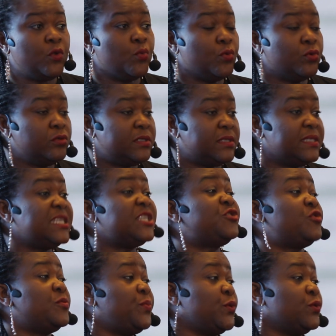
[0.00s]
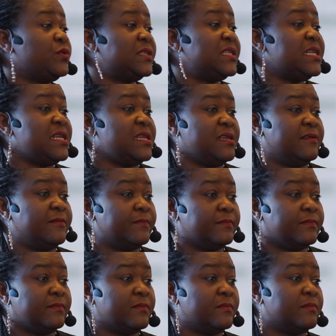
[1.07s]
would distribute the
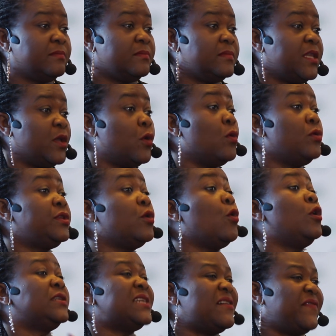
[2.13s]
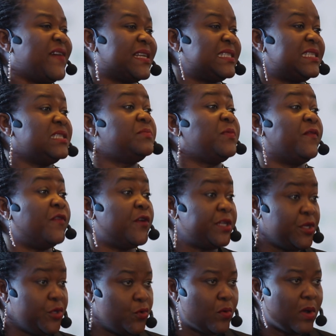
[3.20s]
older vaccines before
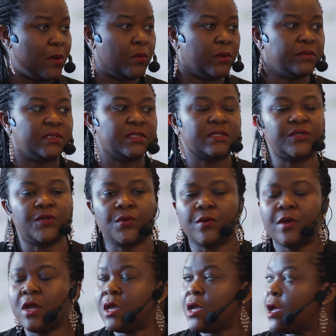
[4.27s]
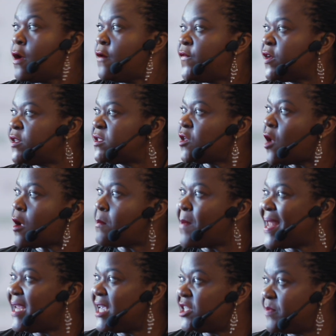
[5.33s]
the newer ones. So for stock
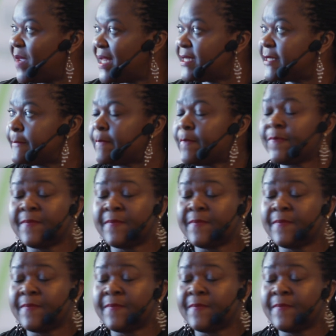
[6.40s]
management,